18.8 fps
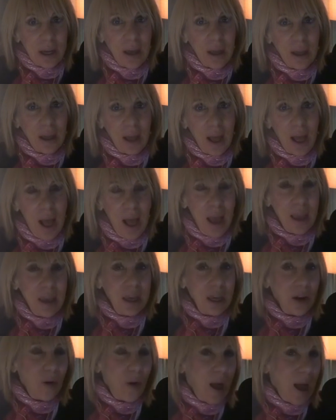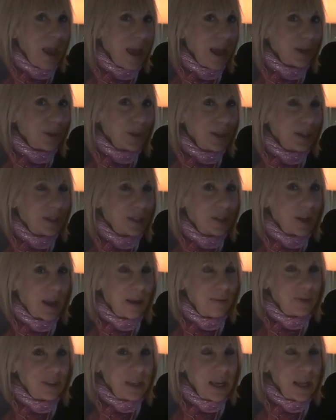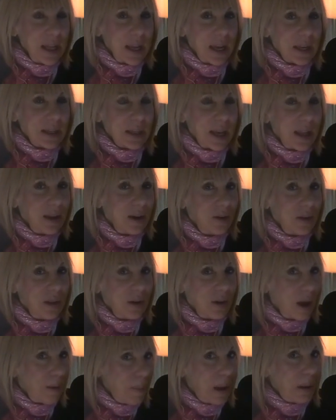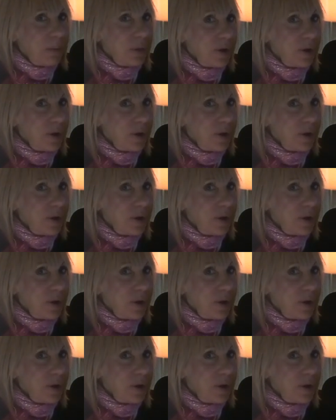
I actually have seen these, and they're not bad